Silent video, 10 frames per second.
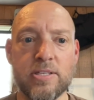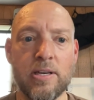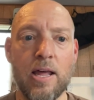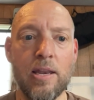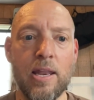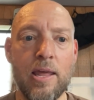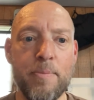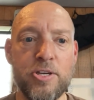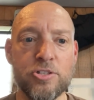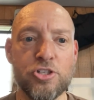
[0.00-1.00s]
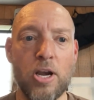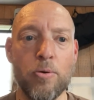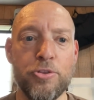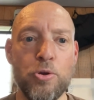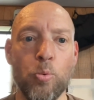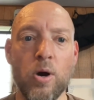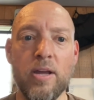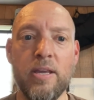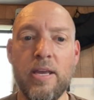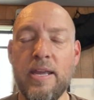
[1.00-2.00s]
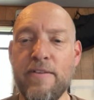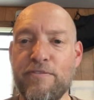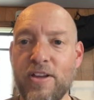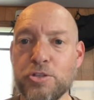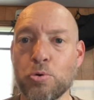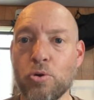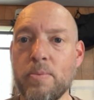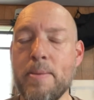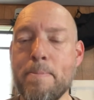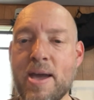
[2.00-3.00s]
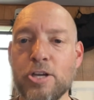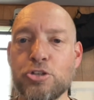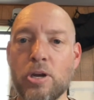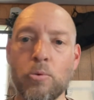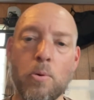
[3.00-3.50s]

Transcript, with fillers: And not, let me just share with you what events we're going to be measuring.